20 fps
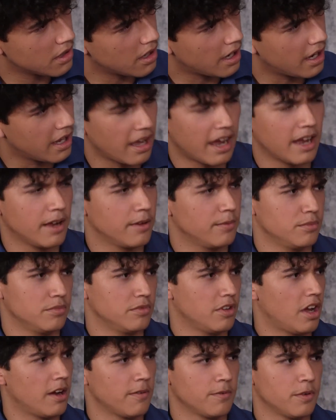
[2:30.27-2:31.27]

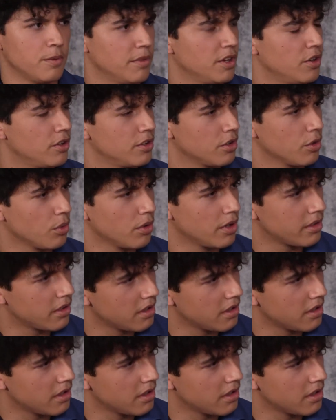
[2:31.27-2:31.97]
I'm not familiar with it.